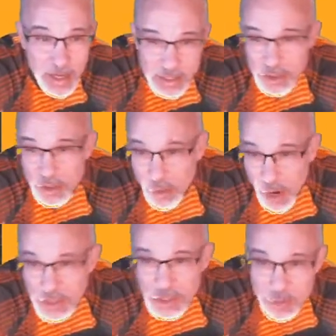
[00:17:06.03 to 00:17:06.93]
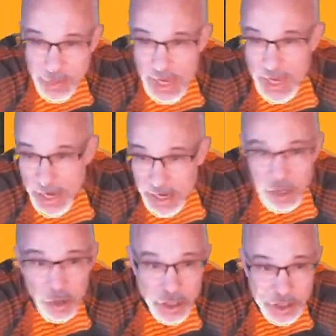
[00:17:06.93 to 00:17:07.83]
So you're also being an
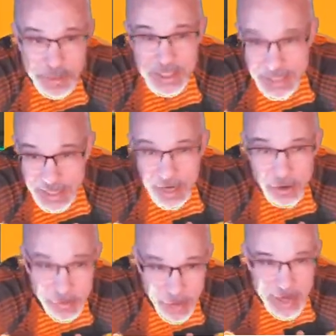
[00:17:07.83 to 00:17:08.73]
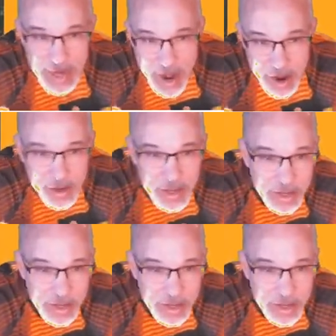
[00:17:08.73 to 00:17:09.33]
encouragement to Larry right now.